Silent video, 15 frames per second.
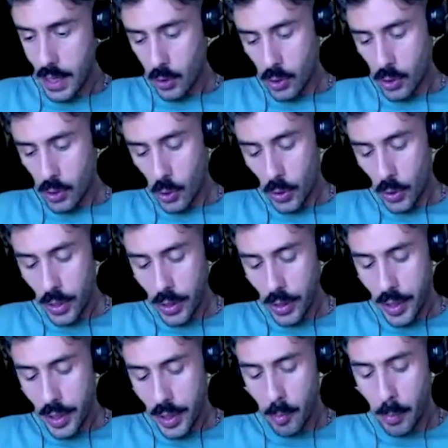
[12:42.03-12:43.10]
So the
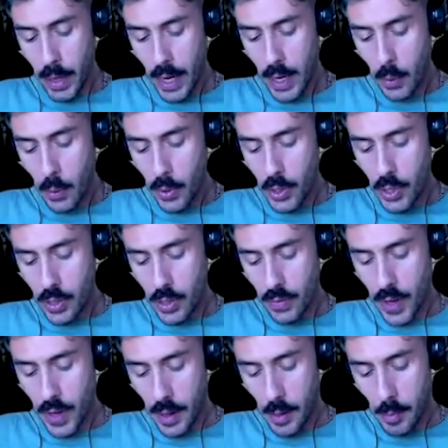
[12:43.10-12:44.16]
theme park, which is
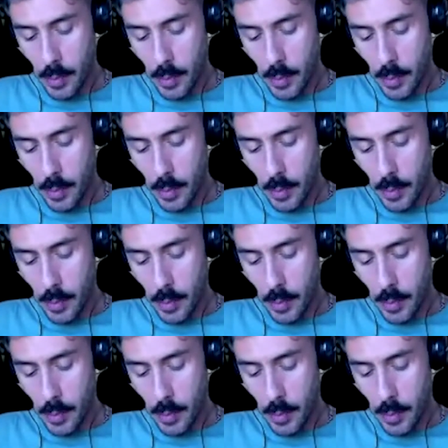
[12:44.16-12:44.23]
very